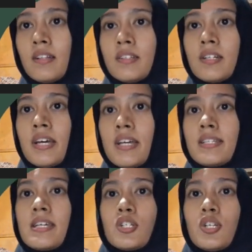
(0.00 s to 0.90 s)
The head
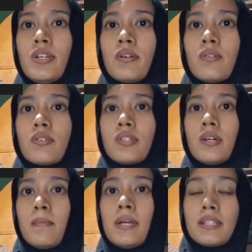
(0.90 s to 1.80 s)
section includes
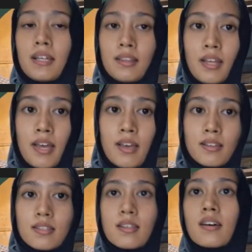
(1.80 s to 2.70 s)
the meta
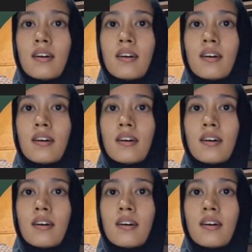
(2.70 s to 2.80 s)
text,